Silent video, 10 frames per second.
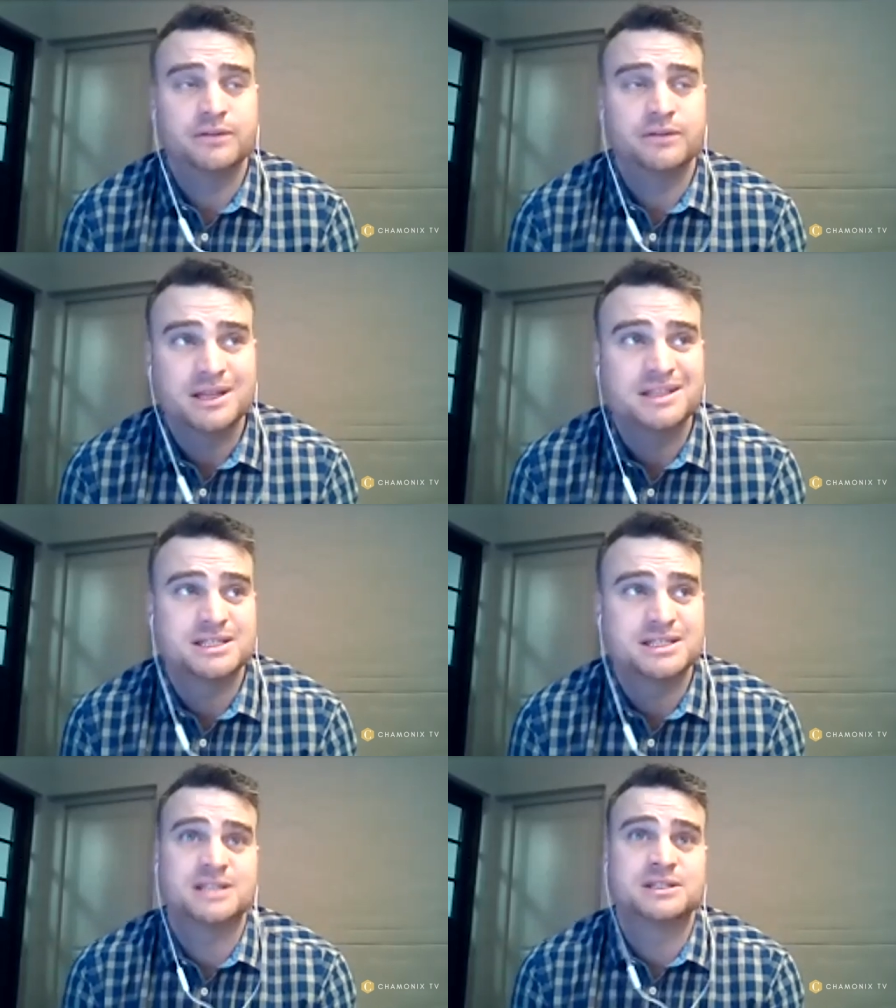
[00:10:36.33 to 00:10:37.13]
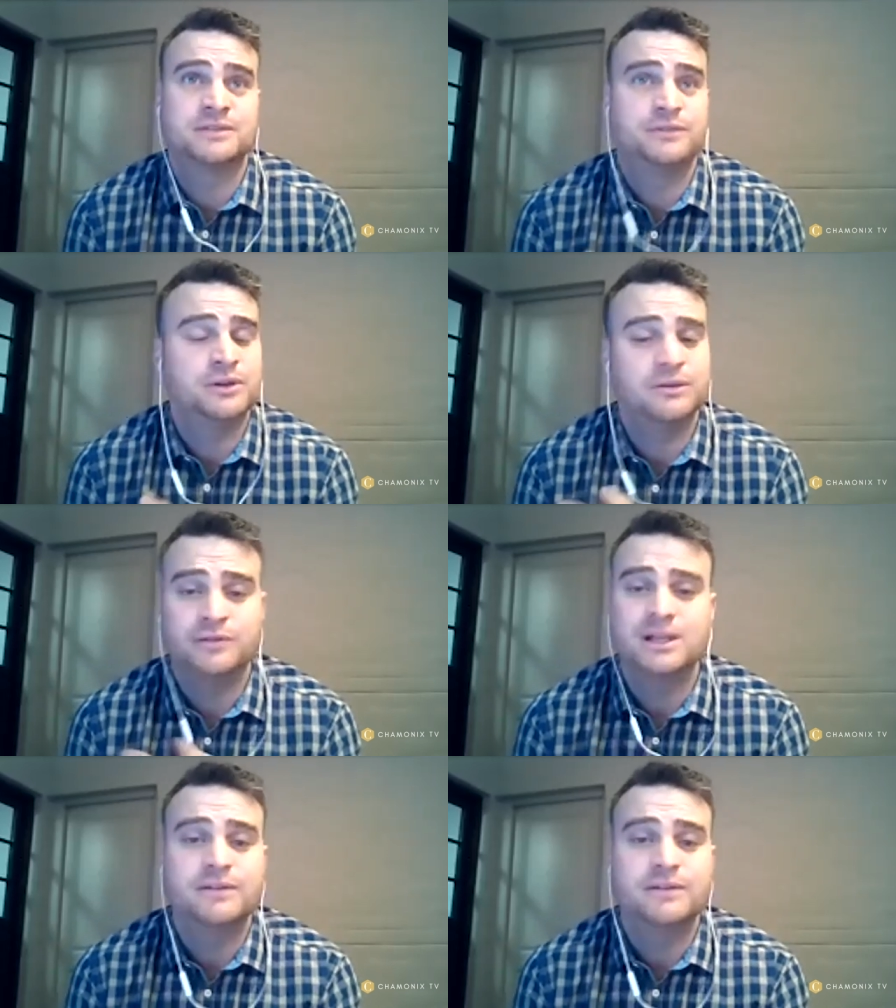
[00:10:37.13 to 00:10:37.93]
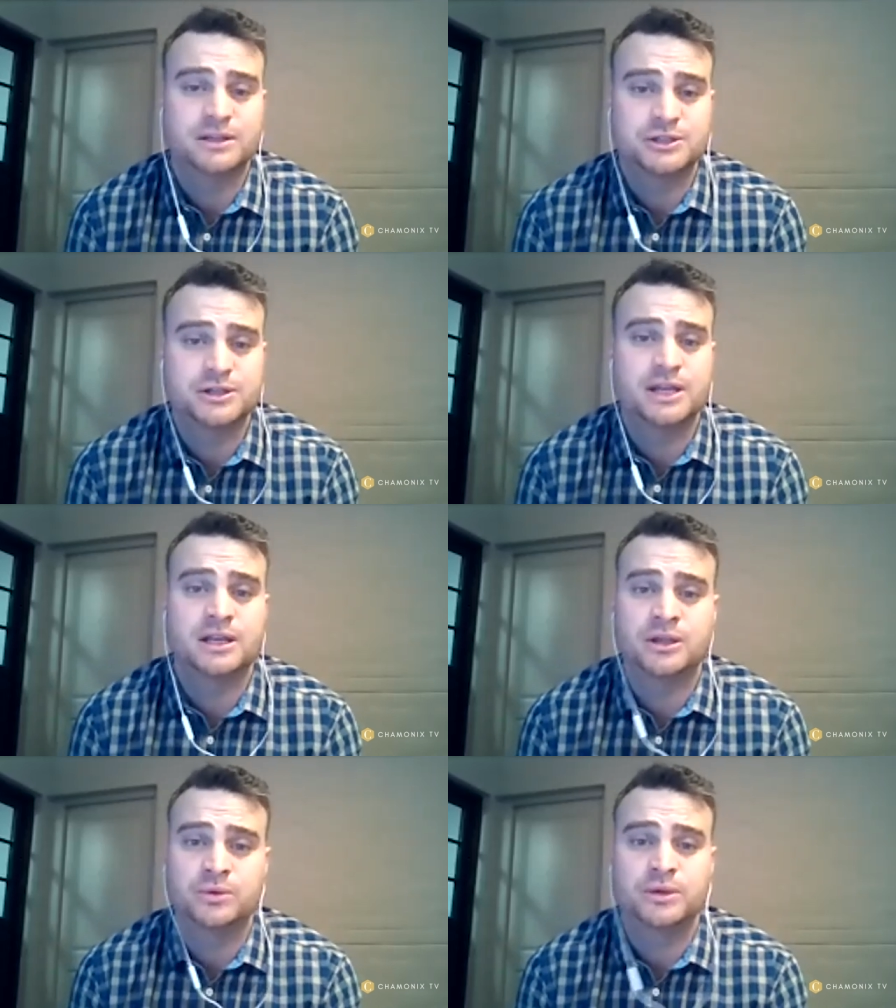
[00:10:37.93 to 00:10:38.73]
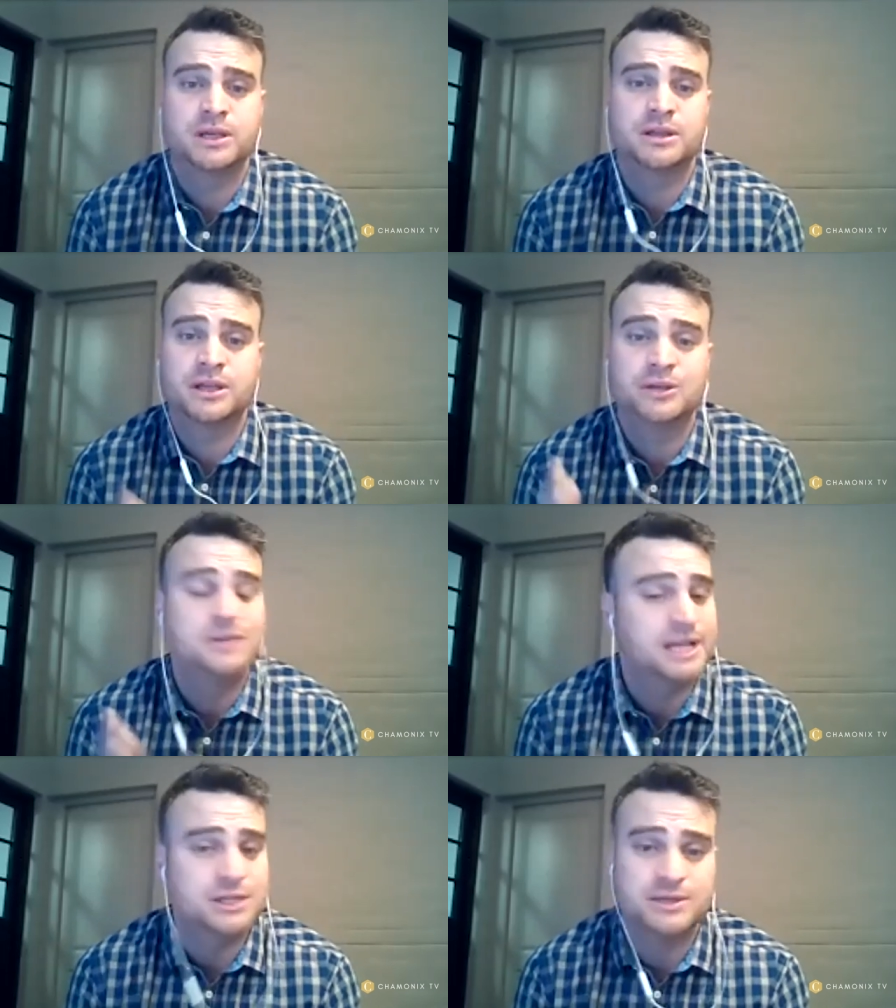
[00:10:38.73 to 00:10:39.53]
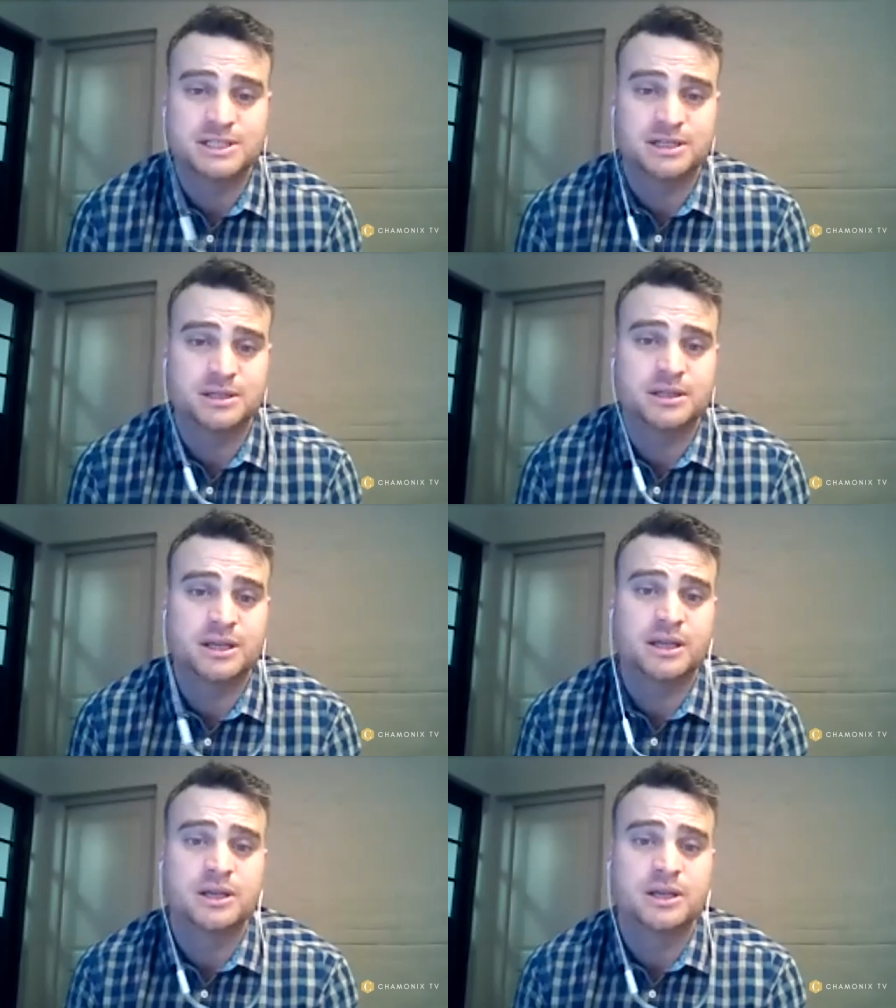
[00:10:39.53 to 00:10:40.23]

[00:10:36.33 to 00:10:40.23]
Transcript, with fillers: In this case, if you if you're living in Australia, you're working there, you're tax resident there. It